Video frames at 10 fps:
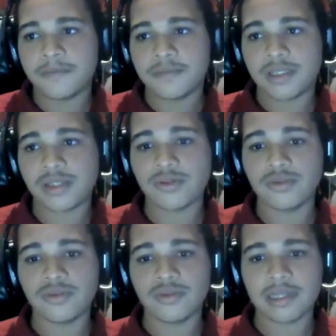
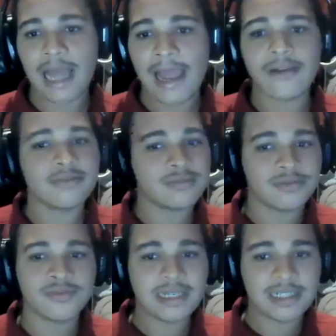So I
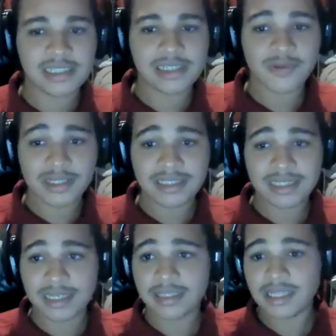really just wanted
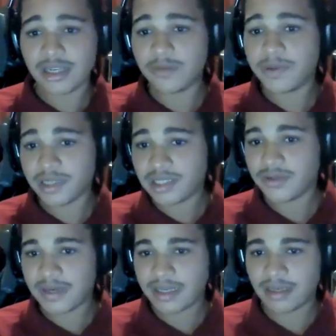to continue
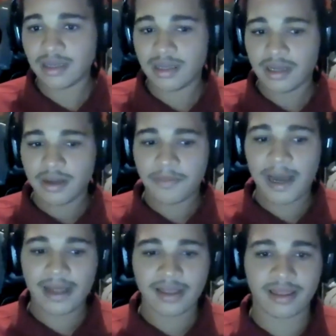pursuing
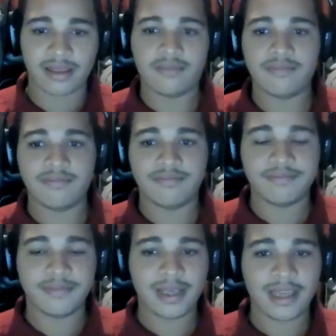math
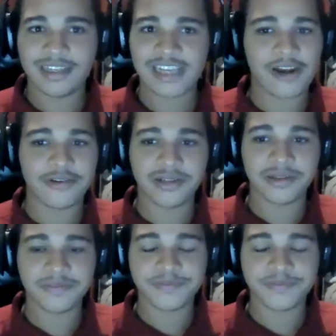in general.